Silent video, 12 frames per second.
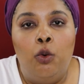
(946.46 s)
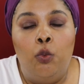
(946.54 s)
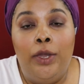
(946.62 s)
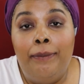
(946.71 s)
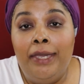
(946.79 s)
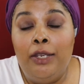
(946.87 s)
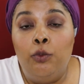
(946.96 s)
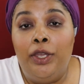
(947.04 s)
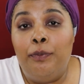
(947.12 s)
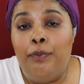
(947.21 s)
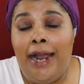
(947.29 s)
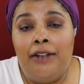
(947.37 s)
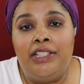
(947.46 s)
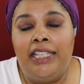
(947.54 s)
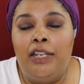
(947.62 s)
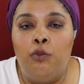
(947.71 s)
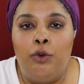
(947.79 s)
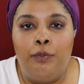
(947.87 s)
women with brown
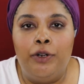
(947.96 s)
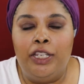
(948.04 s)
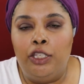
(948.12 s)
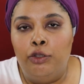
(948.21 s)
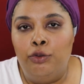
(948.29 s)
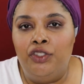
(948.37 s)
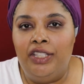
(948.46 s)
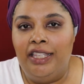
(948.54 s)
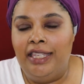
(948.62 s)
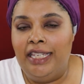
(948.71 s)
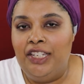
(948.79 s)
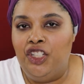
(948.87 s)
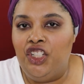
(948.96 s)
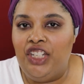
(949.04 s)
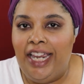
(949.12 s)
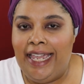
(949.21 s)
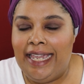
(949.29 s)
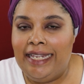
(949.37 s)
skin were pretty used to these
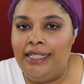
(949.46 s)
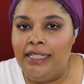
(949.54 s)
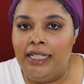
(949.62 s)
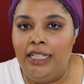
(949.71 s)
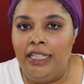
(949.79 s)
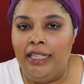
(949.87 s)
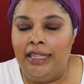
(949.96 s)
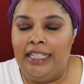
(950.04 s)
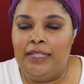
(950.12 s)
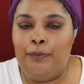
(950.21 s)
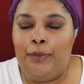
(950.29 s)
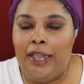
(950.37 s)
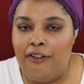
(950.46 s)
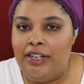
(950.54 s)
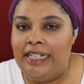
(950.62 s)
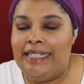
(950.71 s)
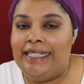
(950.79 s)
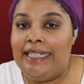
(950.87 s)
shades, these
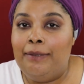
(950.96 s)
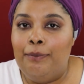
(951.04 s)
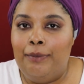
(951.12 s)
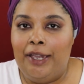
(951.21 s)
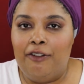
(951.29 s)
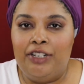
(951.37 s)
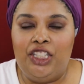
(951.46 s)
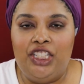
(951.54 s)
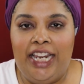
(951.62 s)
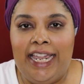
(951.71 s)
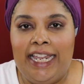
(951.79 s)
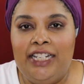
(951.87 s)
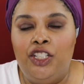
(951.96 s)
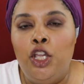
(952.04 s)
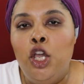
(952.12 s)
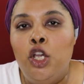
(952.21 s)
berry, deep berry shades.